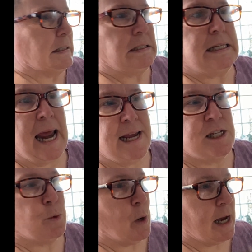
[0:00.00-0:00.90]

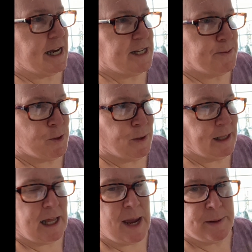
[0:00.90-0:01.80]
Taste-wise, between
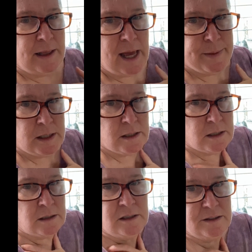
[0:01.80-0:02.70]
lime and
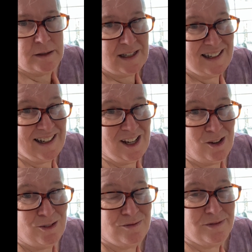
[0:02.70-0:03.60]
lemon, you
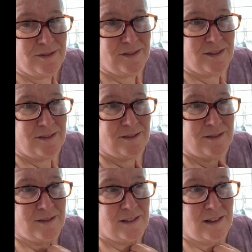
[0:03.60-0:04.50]
know,
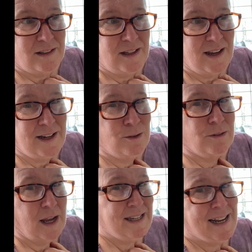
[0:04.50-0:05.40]

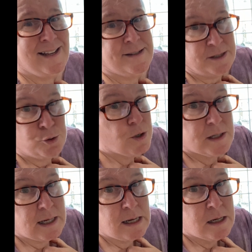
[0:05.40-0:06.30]
it tastes
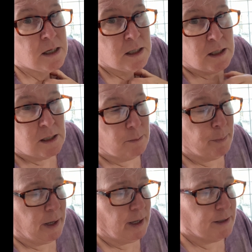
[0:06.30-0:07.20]
citrusy,
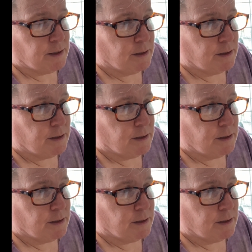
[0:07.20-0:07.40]
but